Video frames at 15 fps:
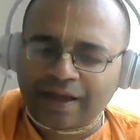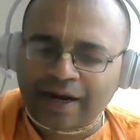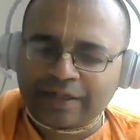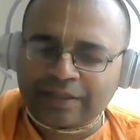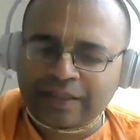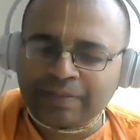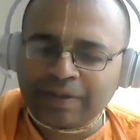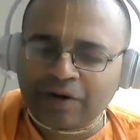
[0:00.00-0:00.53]

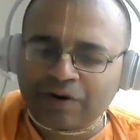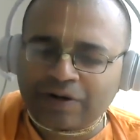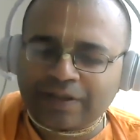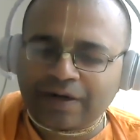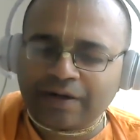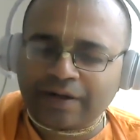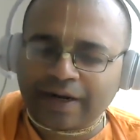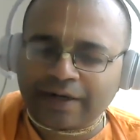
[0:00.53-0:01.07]
and somehow or
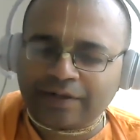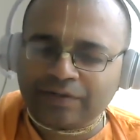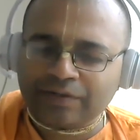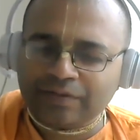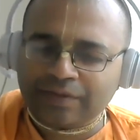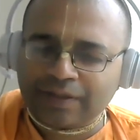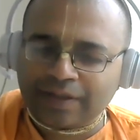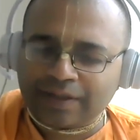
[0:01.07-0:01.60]
other try
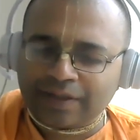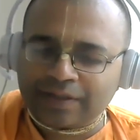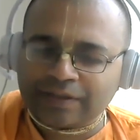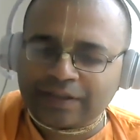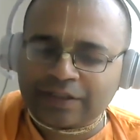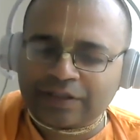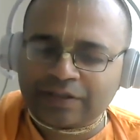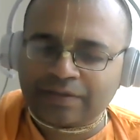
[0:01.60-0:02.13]
to
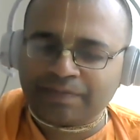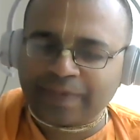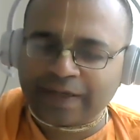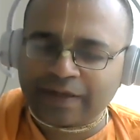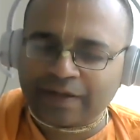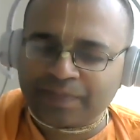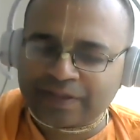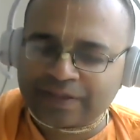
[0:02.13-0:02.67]
just
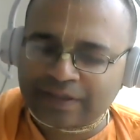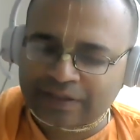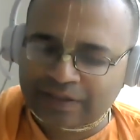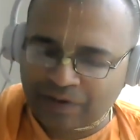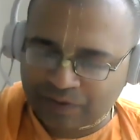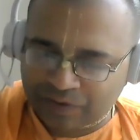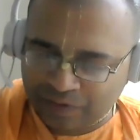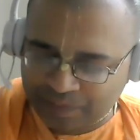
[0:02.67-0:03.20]
make a business
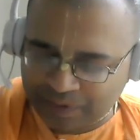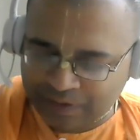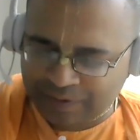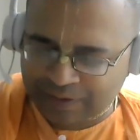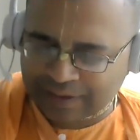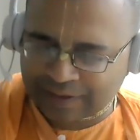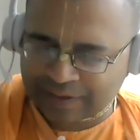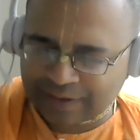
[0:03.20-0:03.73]
out of
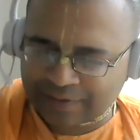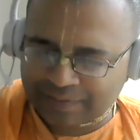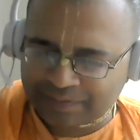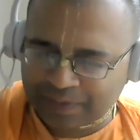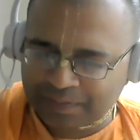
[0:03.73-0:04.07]
Bhagavad Gita.